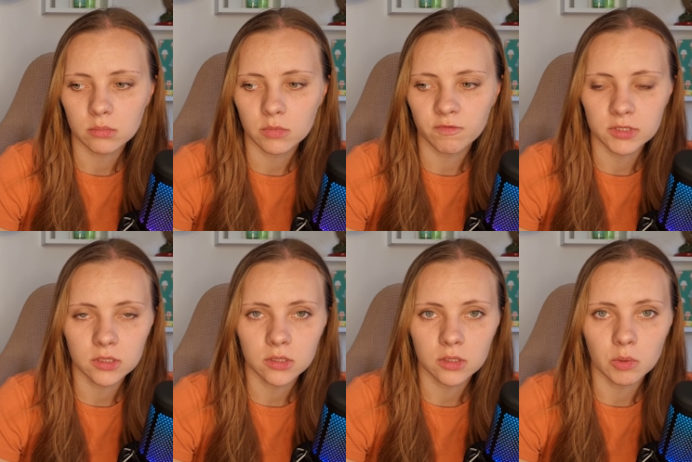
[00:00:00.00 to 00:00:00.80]

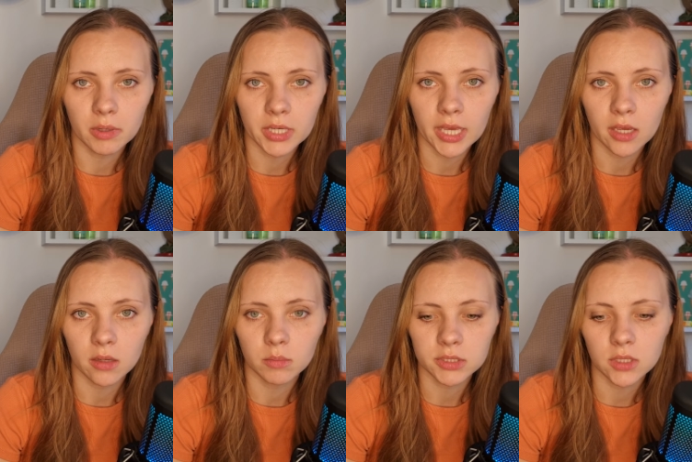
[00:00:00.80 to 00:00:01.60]
physically you're
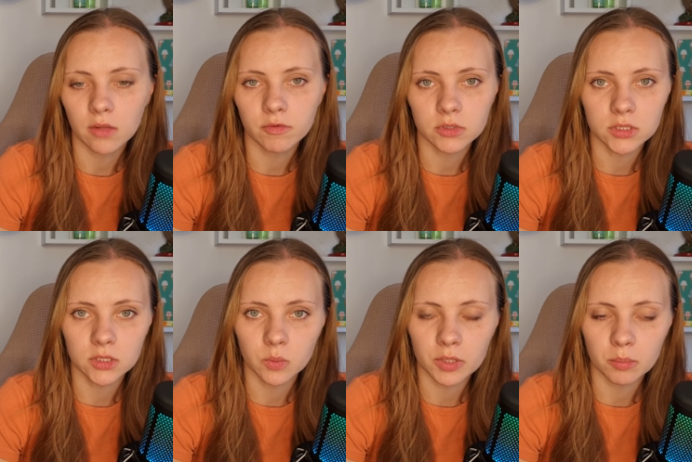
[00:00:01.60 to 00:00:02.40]
okay my cell phone is
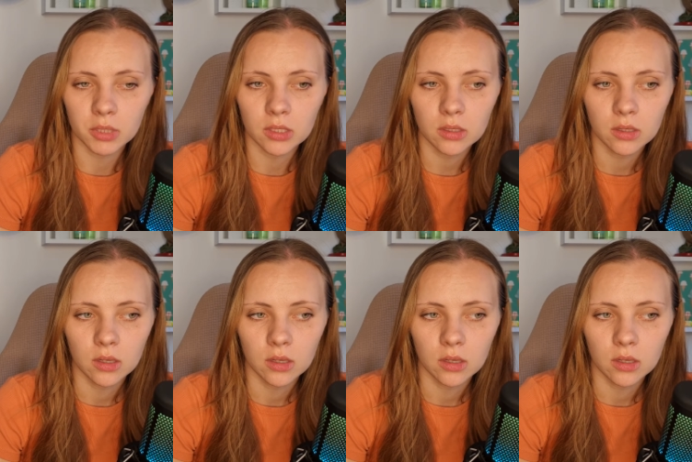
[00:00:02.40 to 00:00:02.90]
still with me